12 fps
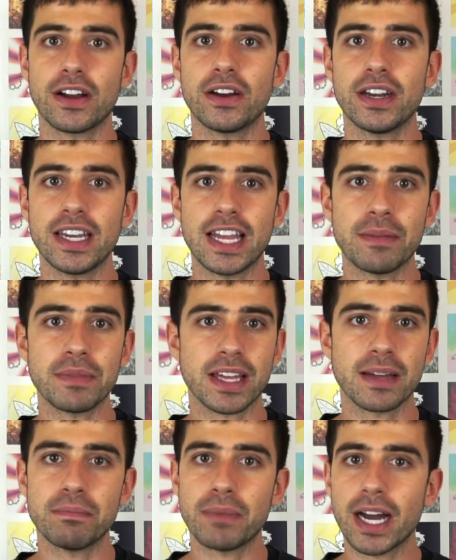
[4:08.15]
out a name that
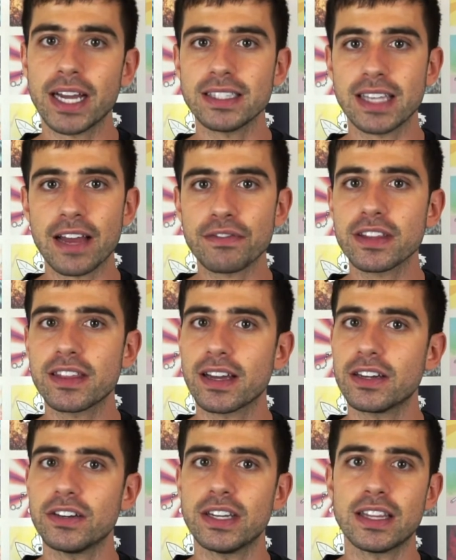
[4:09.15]
combines everything
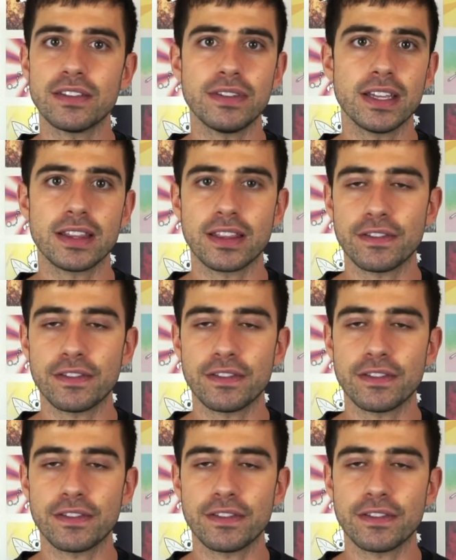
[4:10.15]
underneath of it,